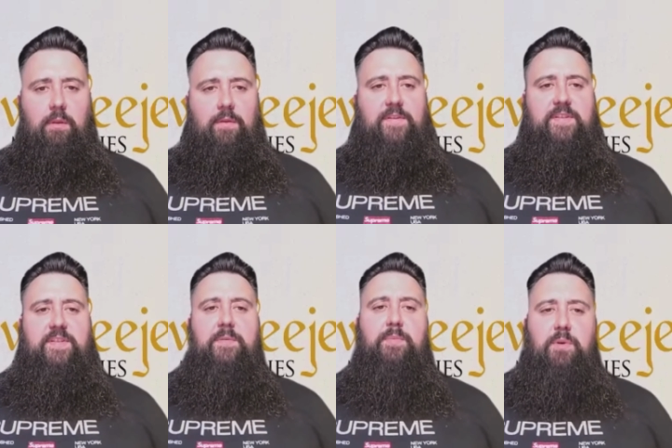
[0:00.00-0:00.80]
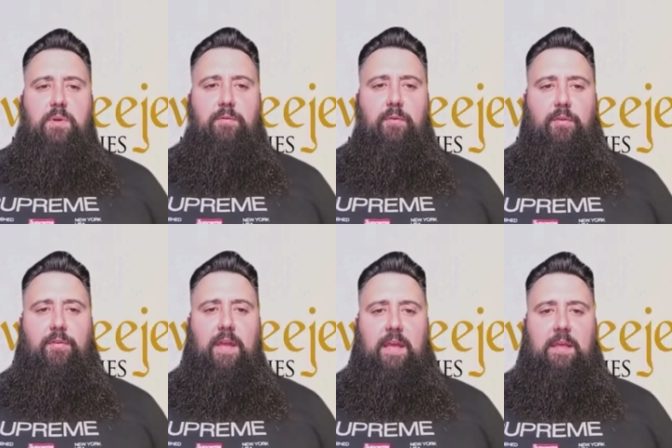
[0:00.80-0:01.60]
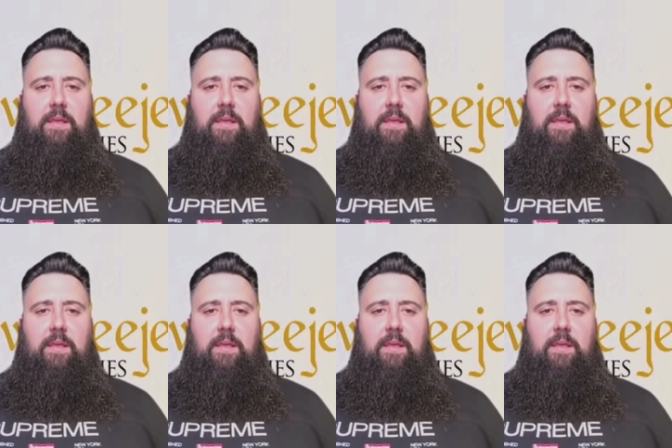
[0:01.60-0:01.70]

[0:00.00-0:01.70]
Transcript: This is a beautiful thing